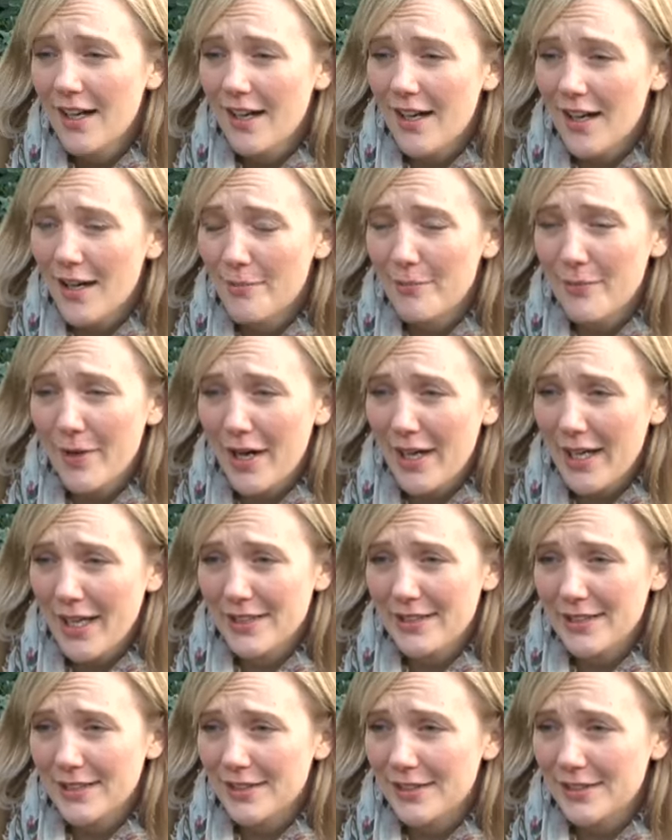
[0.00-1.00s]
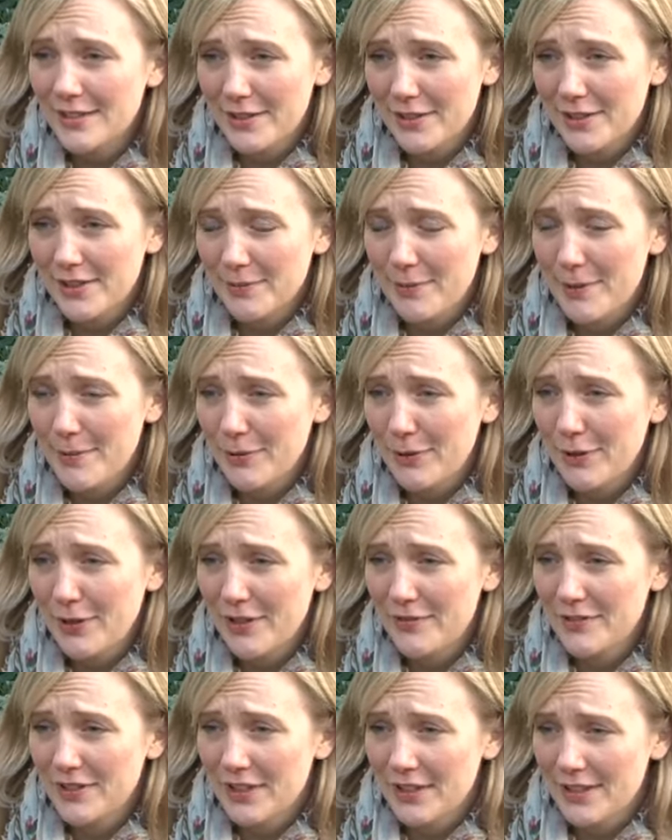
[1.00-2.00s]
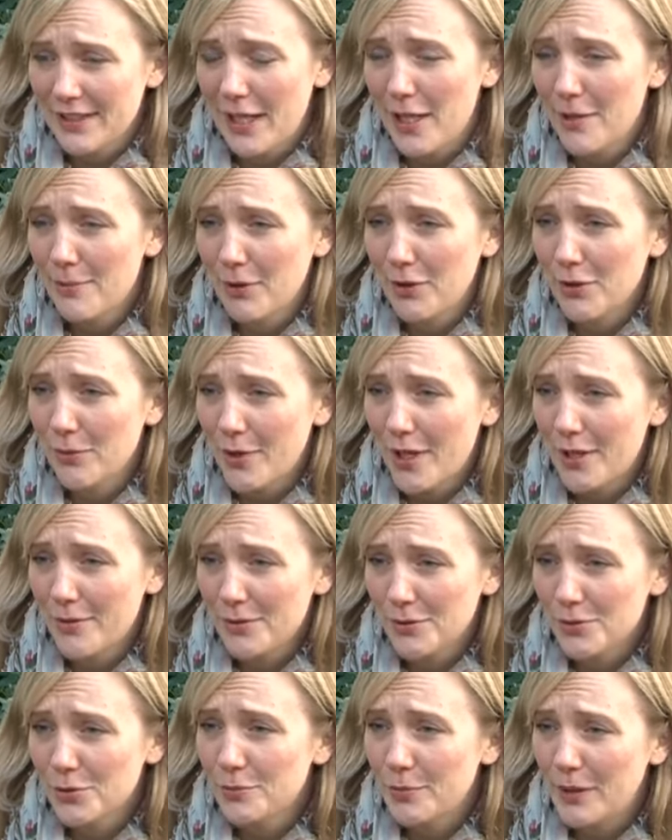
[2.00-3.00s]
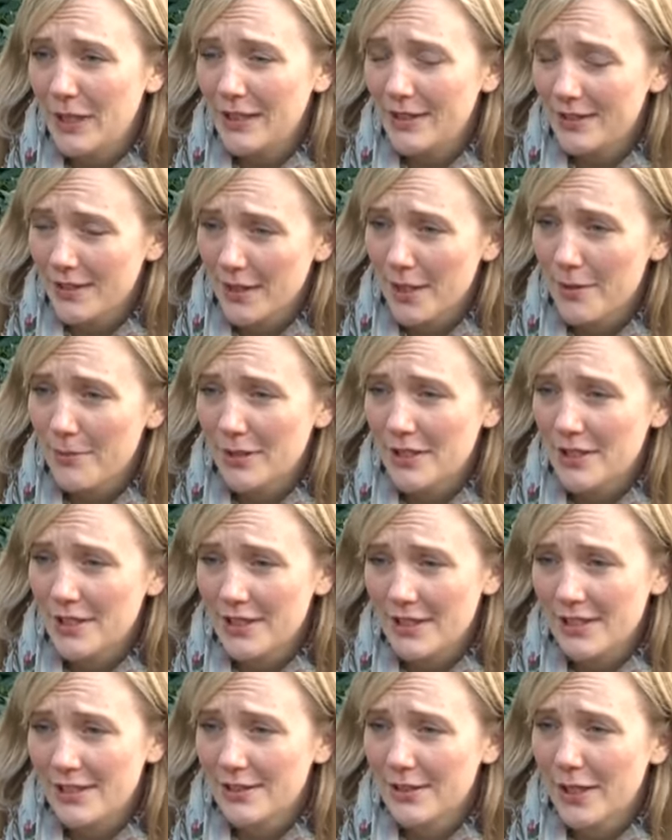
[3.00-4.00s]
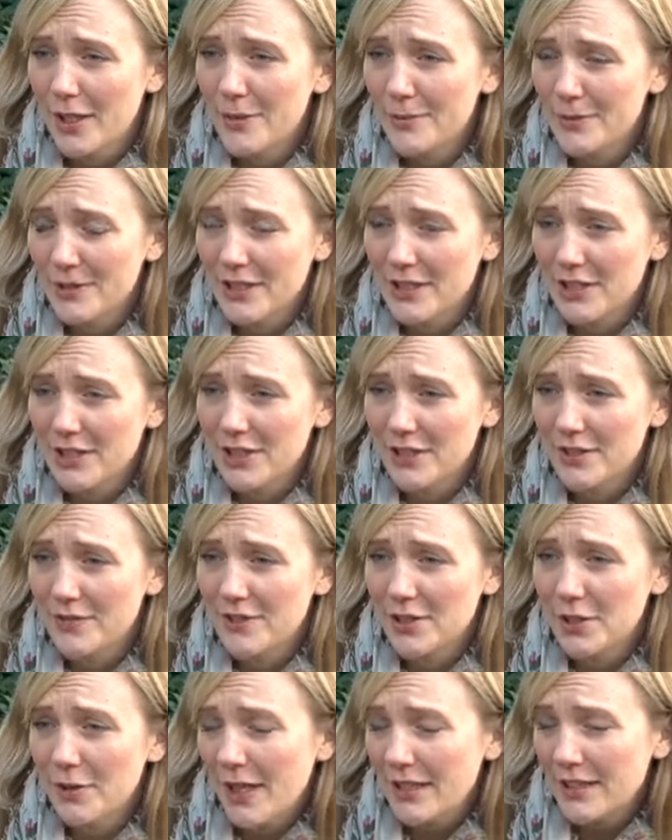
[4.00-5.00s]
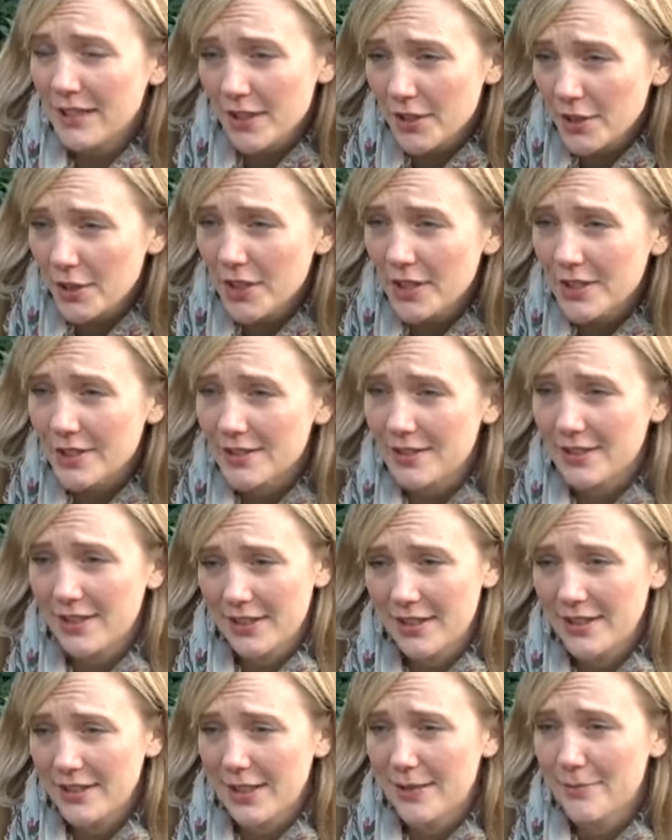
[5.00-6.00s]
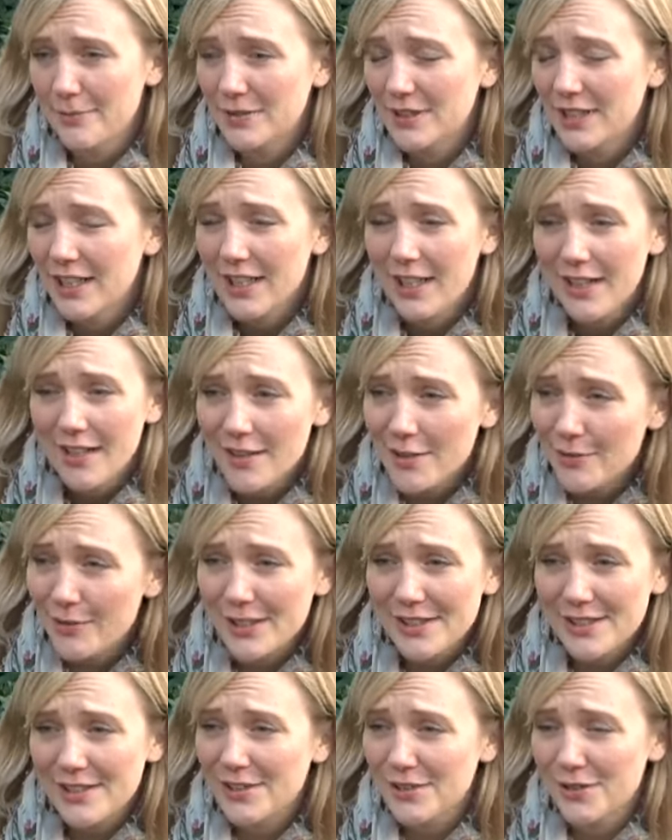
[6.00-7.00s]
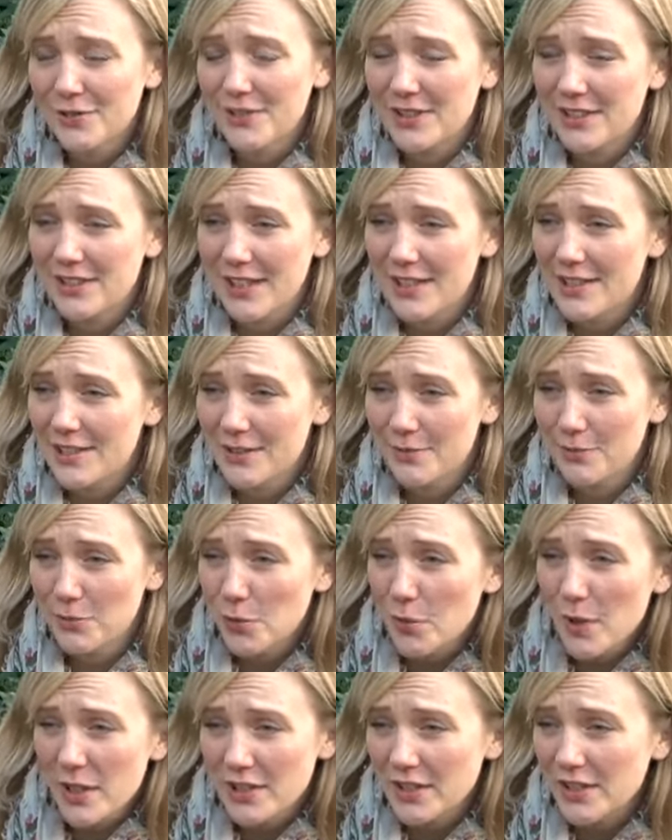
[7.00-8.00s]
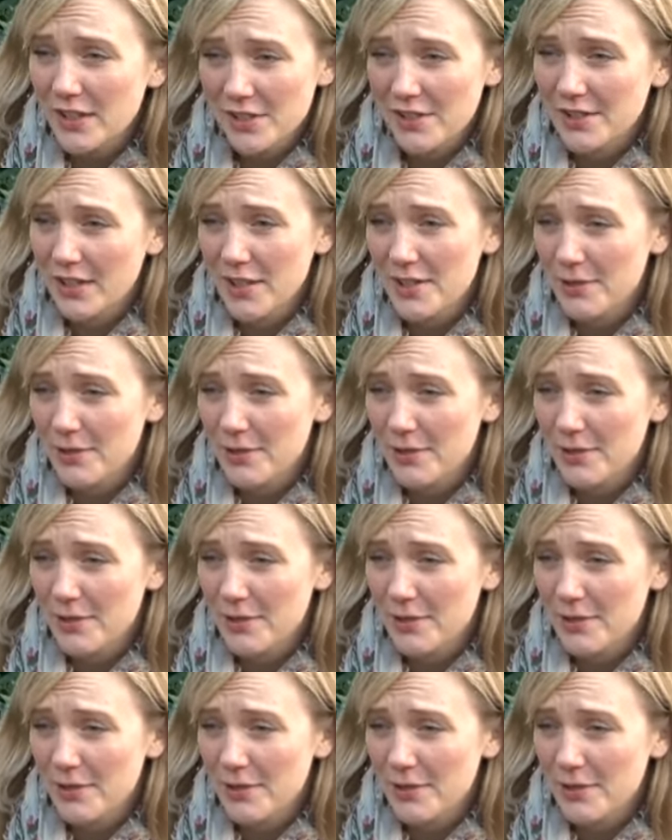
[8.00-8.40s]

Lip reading: I had a series of people who lived in a tower block where it was all being done up under the Decent Homes Initiative, who had their cookers condemned. The residence officer said to them, well, why don't you just go